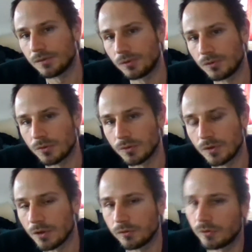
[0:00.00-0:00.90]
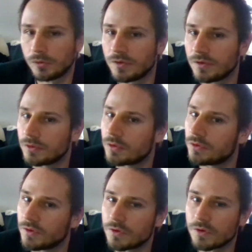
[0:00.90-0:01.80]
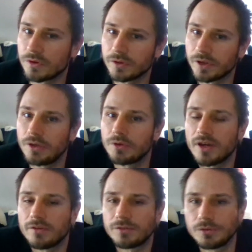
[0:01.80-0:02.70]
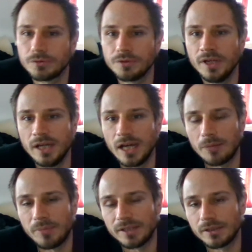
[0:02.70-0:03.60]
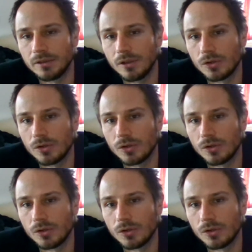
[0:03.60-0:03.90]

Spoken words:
through this journey you have to abandon